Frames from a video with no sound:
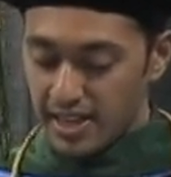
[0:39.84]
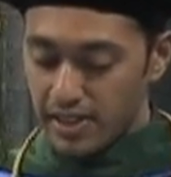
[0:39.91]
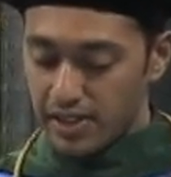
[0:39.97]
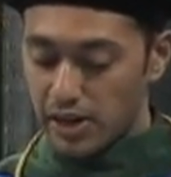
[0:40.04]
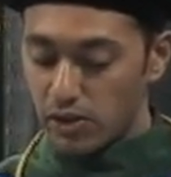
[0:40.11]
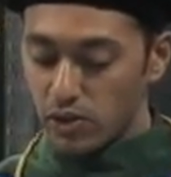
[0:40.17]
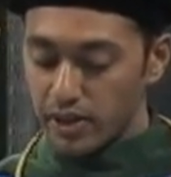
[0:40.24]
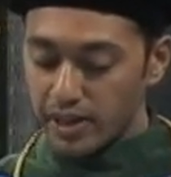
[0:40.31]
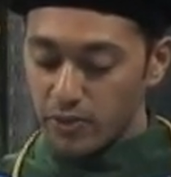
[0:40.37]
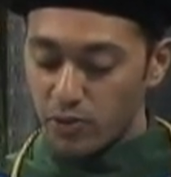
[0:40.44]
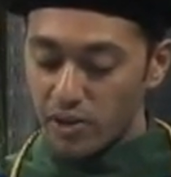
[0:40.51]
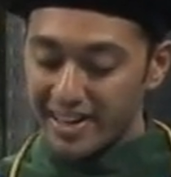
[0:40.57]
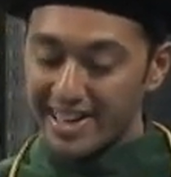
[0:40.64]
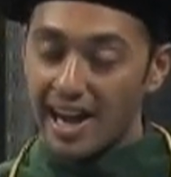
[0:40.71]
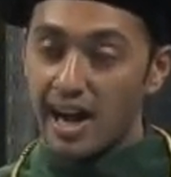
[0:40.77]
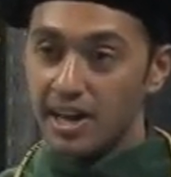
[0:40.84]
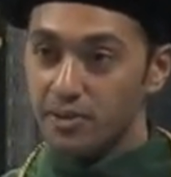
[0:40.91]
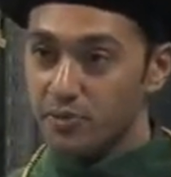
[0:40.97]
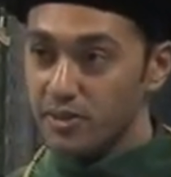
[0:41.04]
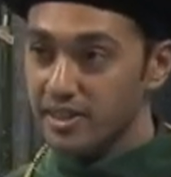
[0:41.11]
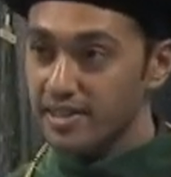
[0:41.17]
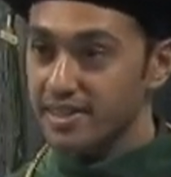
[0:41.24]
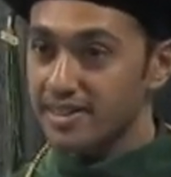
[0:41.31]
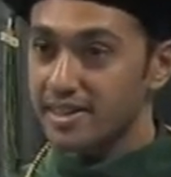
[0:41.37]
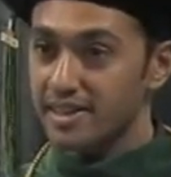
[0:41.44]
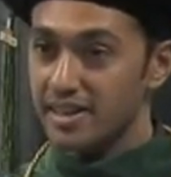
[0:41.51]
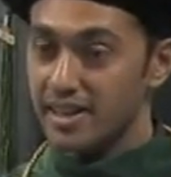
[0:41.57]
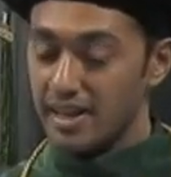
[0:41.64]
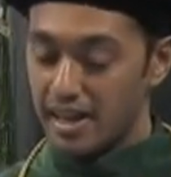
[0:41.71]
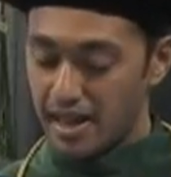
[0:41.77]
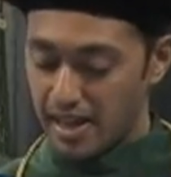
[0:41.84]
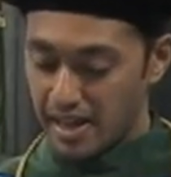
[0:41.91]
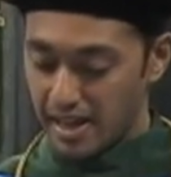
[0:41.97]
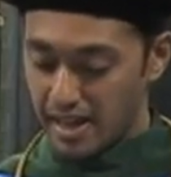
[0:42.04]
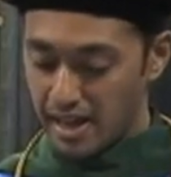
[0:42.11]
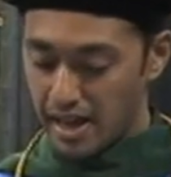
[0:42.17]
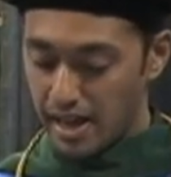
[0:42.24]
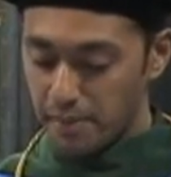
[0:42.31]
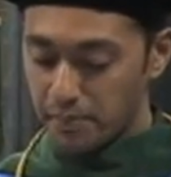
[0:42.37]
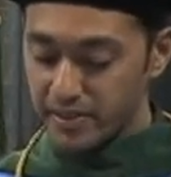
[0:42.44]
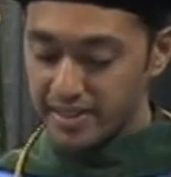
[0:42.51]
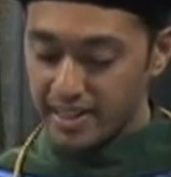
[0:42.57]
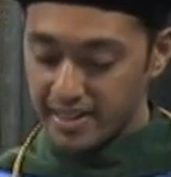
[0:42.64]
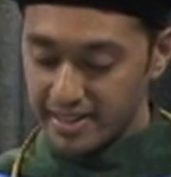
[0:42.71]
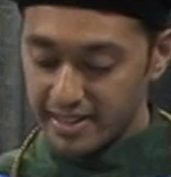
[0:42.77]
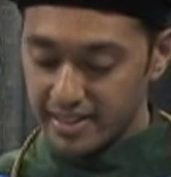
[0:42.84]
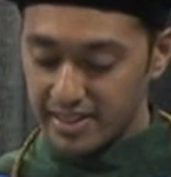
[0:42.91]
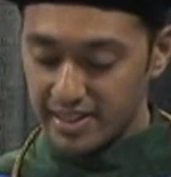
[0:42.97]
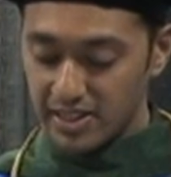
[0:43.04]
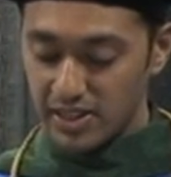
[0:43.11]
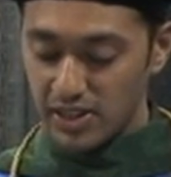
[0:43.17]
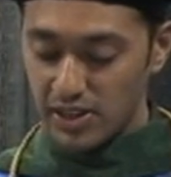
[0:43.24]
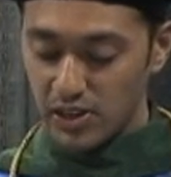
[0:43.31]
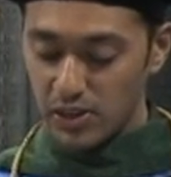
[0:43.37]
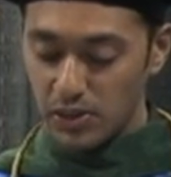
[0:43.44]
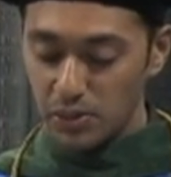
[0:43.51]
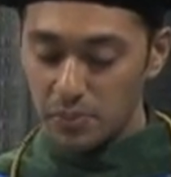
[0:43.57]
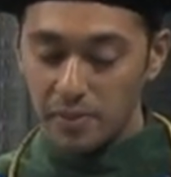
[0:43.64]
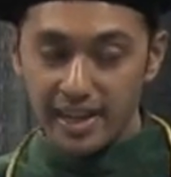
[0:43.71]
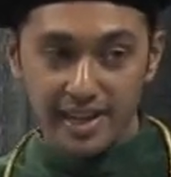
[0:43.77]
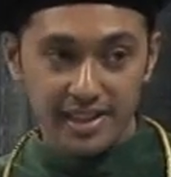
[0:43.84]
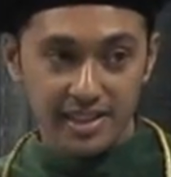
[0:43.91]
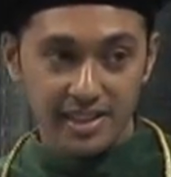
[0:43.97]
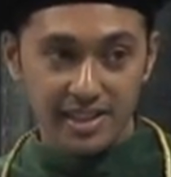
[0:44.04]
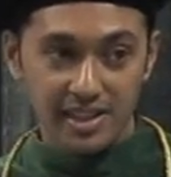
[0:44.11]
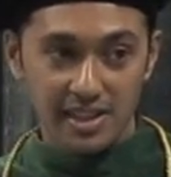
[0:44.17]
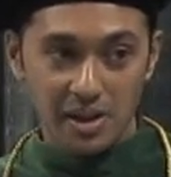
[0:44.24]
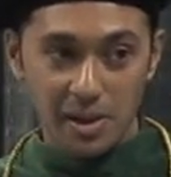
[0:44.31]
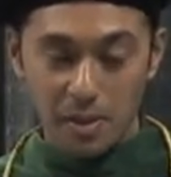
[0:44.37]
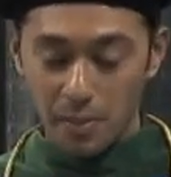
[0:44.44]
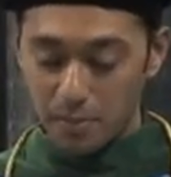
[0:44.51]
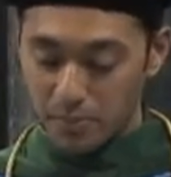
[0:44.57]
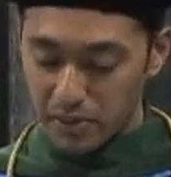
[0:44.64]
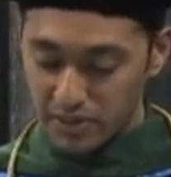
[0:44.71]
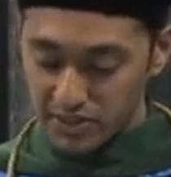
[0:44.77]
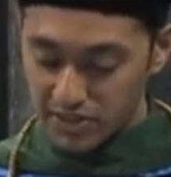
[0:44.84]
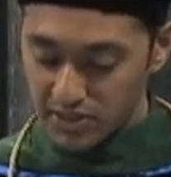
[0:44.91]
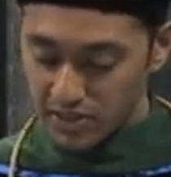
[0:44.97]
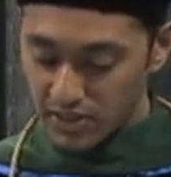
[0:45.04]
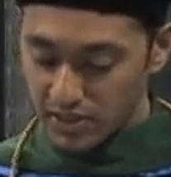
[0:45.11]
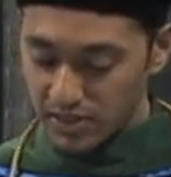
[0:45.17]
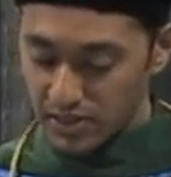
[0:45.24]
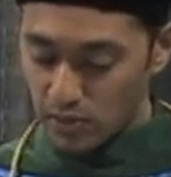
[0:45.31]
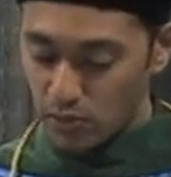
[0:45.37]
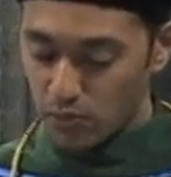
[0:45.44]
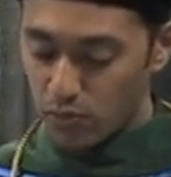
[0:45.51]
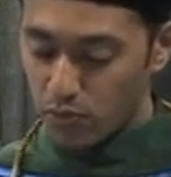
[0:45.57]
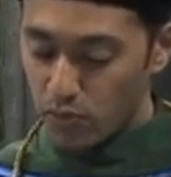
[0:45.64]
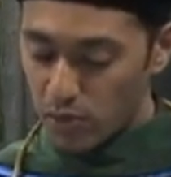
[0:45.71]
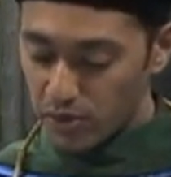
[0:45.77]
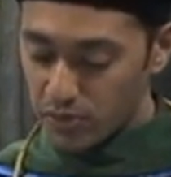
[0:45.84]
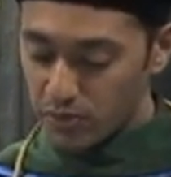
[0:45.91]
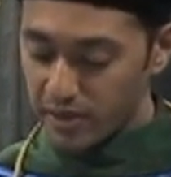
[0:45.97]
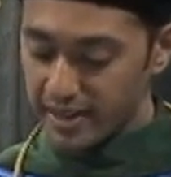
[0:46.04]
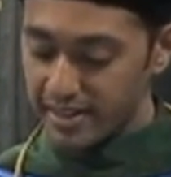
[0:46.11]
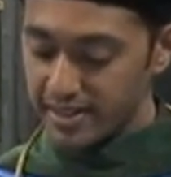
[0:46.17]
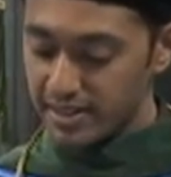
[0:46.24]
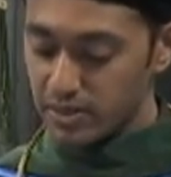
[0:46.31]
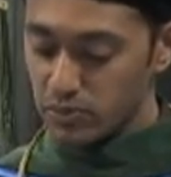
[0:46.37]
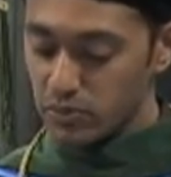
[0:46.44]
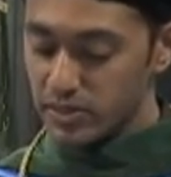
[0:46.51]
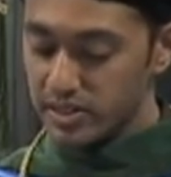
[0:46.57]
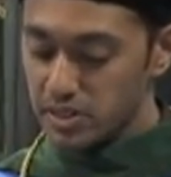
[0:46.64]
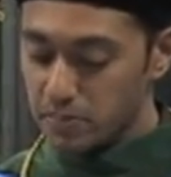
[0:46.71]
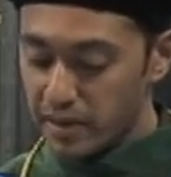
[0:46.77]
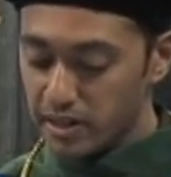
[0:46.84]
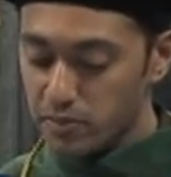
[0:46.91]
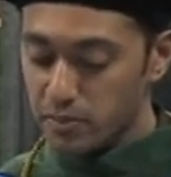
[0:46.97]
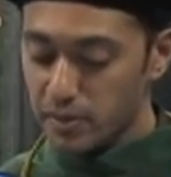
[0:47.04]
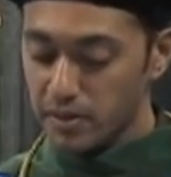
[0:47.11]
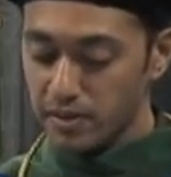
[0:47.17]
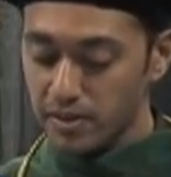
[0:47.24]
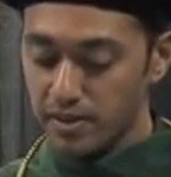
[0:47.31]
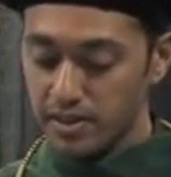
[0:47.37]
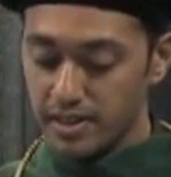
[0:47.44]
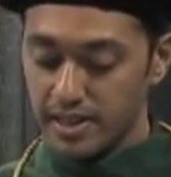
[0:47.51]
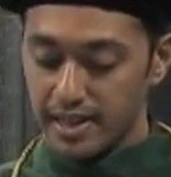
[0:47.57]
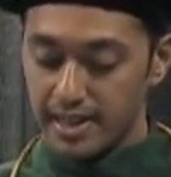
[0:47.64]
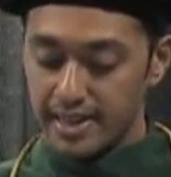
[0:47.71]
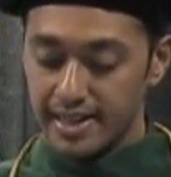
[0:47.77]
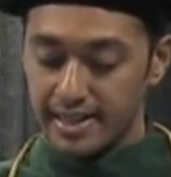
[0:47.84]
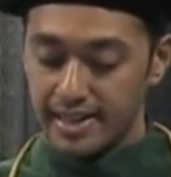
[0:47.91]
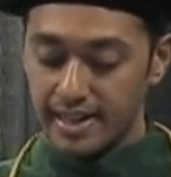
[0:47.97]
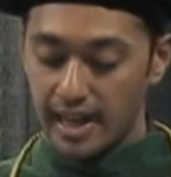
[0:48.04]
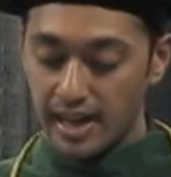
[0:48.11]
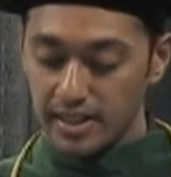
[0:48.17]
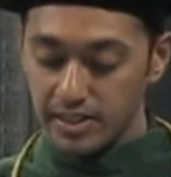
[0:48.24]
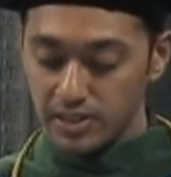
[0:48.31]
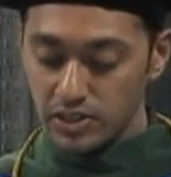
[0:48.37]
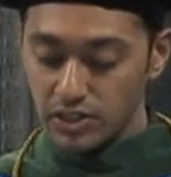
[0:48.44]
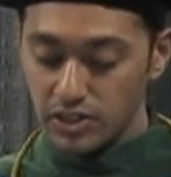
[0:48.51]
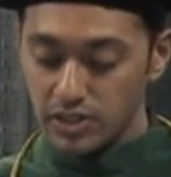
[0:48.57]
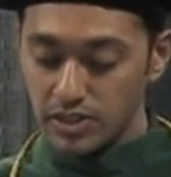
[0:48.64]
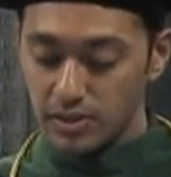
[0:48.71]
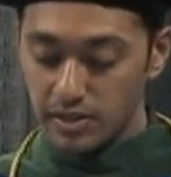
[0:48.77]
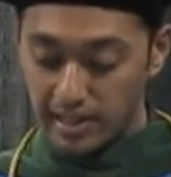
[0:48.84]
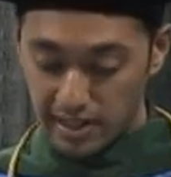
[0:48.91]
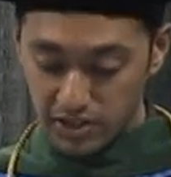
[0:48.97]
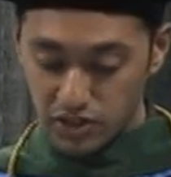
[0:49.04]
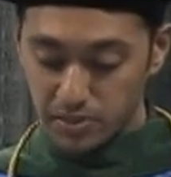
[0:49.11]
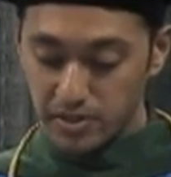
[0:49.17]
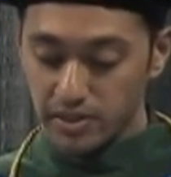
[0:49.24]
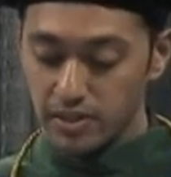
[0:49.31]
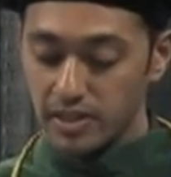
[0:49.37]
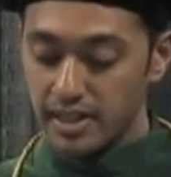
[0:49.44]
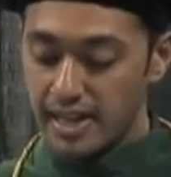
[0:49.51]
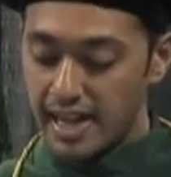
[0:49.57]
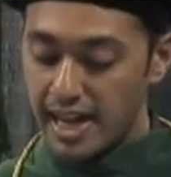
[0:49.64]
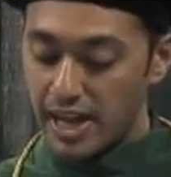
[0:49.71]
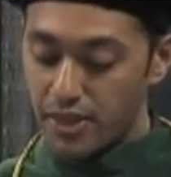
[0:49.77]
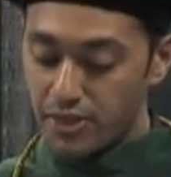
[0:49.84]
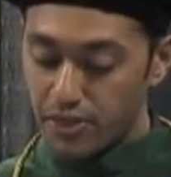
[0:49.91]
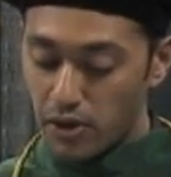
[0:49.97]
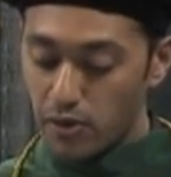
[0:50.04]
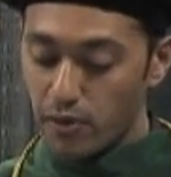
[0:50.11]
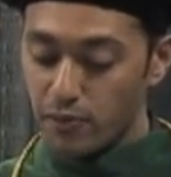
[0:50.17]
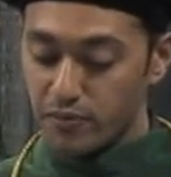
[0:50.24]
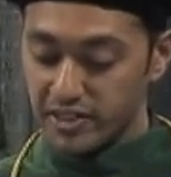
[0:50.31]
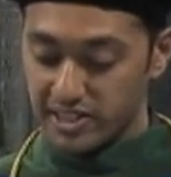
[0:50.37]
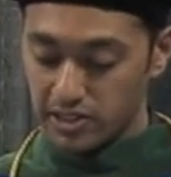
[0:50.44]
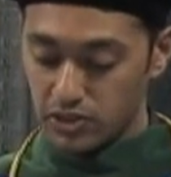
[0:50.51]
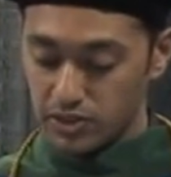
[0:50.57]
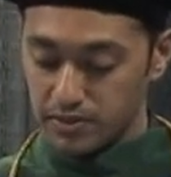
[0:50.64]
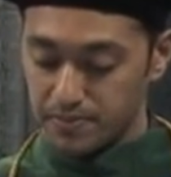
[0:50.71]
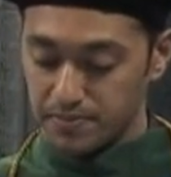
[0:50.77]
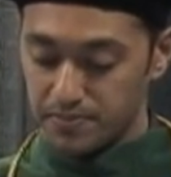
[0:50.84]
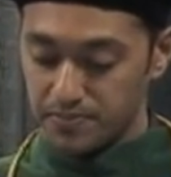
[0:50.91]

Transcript: They're looking for a confident, empathetic, humane, personal, forthright, respectful, knowledgeable, and thorough physician.